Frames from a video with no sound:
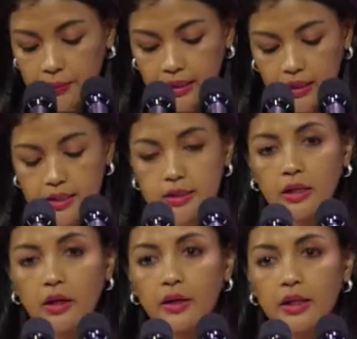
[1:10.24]
in
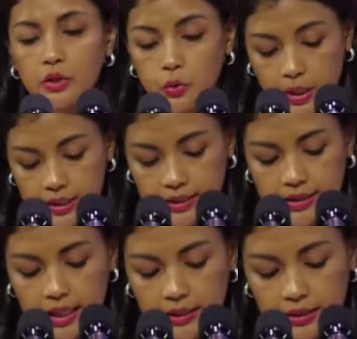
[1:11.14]
Madagascar in
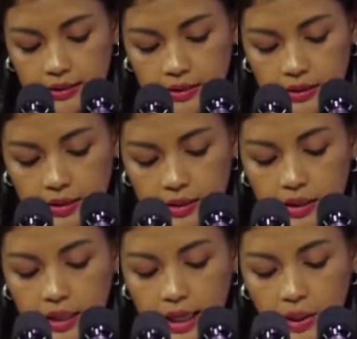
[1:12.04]
2010,
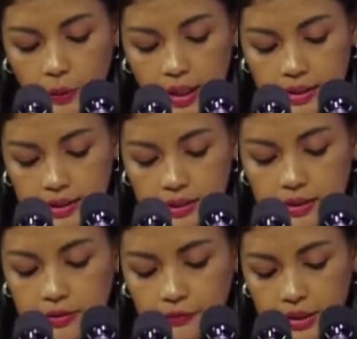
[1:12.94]
I
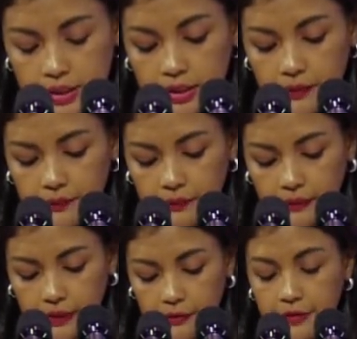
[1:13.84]
created Fitia.
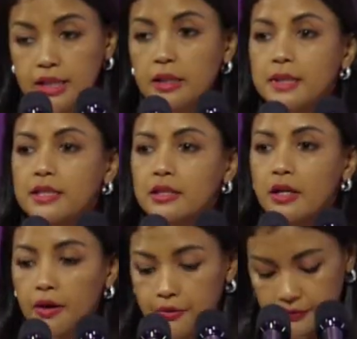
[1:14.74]
Fitia means
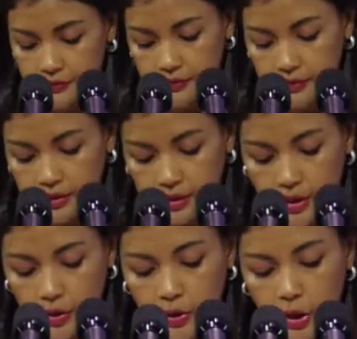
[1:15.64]
love,
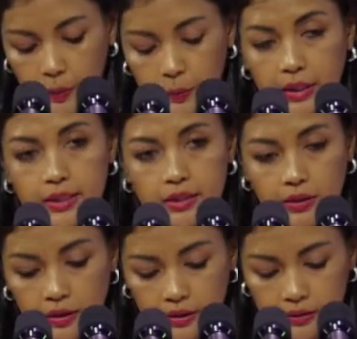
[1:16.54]
a
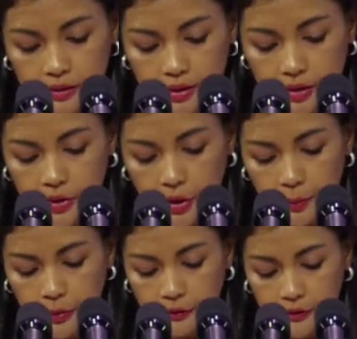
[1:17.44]
non-political,
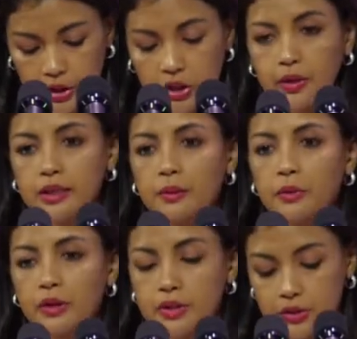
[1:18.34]
non-profit
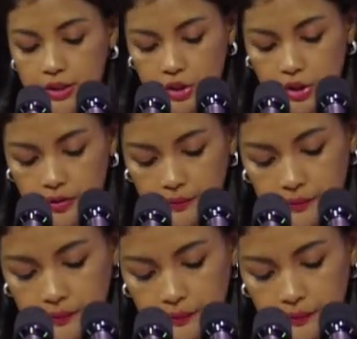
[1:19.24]
charitable association.